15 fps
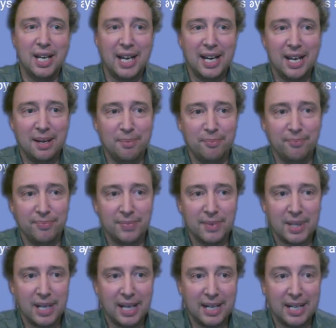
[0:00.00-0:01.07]
an
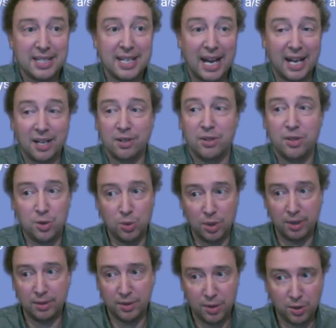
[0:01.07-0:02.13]
attack
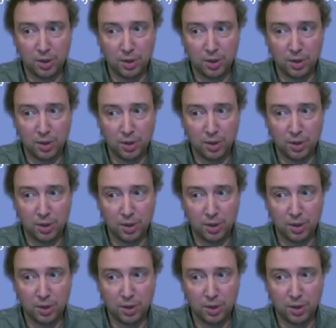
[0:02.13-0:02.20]
through a